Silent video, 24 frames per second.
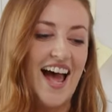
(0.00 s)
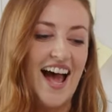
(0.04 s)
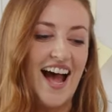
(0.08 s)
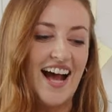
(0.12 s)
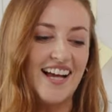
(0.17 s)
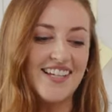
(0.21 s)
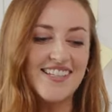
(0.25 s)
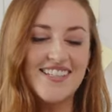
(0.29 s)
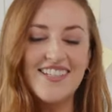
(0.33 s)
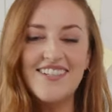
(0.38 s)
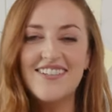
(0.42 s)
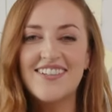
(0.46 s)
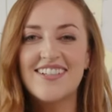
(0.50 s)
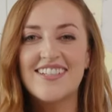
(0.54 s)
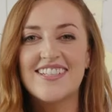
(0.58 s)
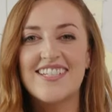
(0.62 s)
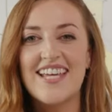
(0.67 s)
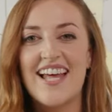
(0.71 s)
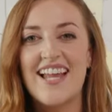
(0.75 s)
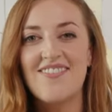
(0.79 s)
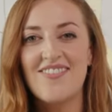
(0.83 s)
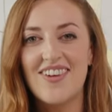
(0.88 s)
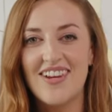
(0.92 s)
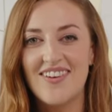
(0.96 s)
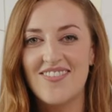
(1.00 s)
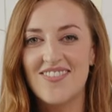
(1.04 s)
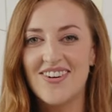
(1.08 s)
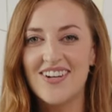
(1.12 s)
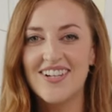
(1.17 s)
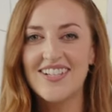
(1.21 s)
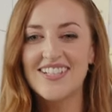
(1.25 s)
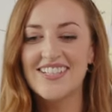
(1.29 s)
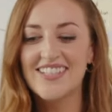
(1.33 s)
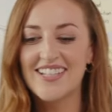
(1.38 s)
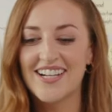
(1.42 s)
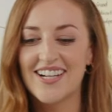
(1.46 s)
As you can tell, my
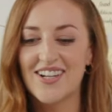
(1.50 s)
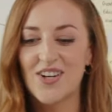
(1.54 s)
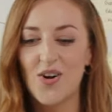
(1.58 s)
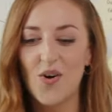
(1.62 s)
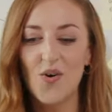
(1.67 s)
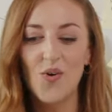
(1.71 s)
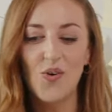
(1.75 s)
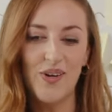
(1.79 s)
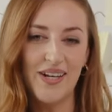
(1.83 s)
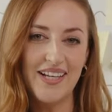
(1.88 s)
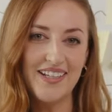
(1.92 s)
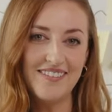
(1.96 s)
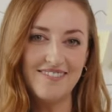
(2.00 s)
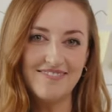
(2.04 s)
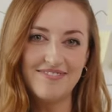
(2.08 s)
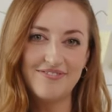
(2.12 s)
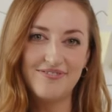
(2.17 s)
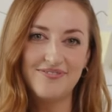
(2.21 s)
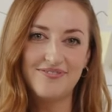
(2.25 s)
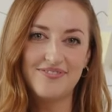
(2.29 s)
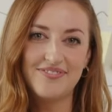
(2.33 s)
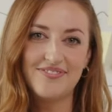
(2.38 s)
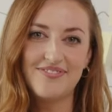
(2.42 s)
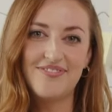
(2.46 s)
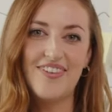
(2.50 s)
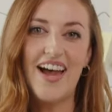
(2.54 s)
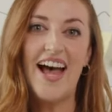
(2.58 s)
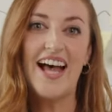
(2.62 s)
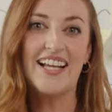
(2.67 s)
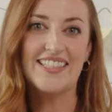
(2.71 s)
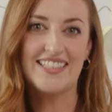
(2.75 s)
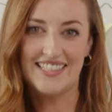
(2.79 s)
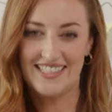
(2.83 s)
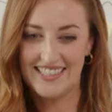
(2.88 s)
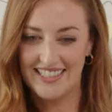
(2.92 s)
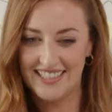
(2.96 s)
words are going
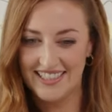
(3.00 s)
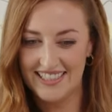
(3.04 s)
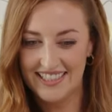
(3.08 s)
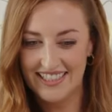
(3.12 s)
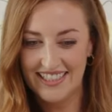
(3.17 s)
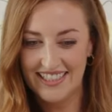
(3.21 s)
fast.